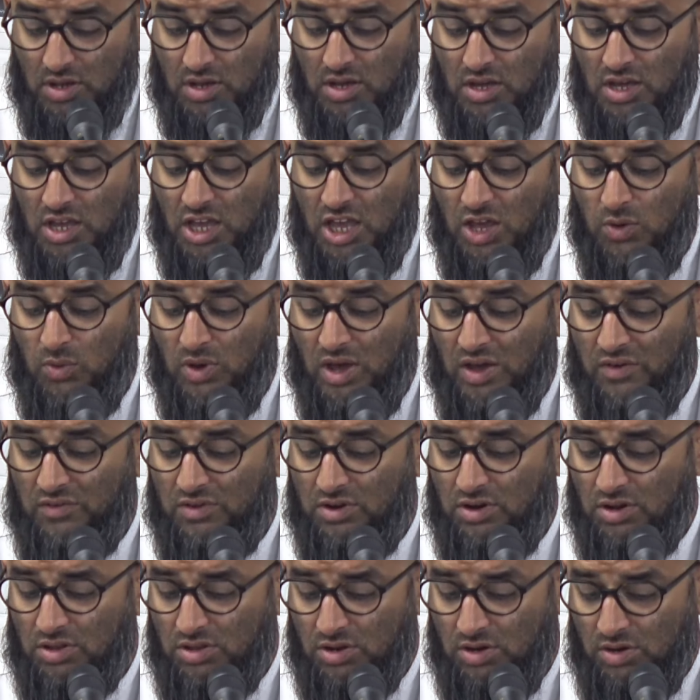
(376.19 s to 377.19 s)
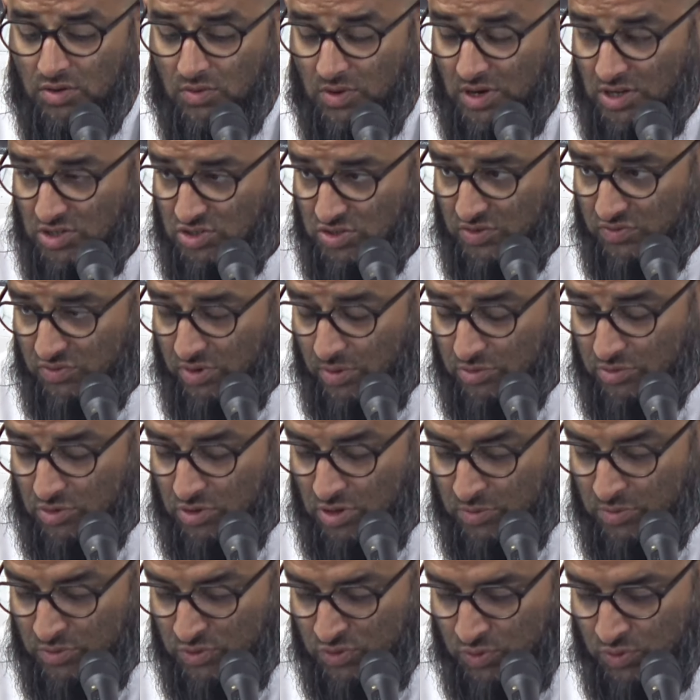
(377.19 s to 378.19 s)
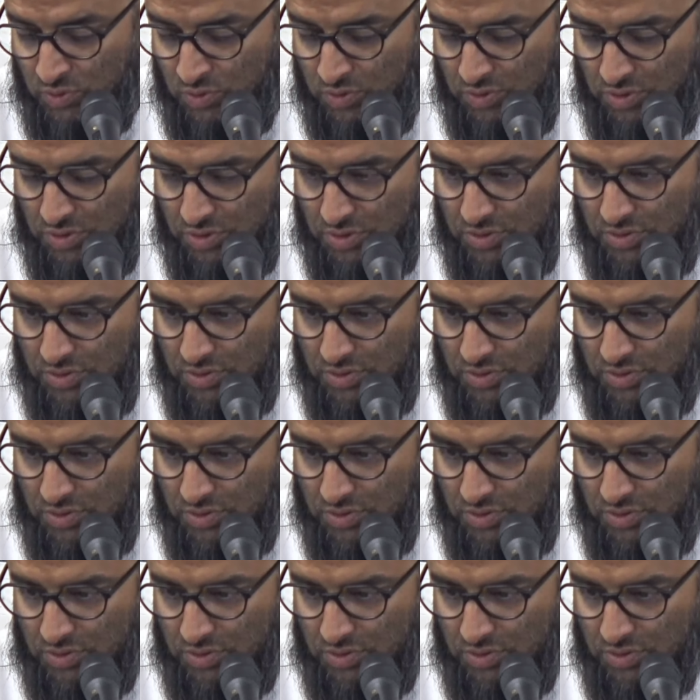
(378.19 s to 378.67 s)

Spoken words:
Here we have another narration from Abdullah Mas'ud,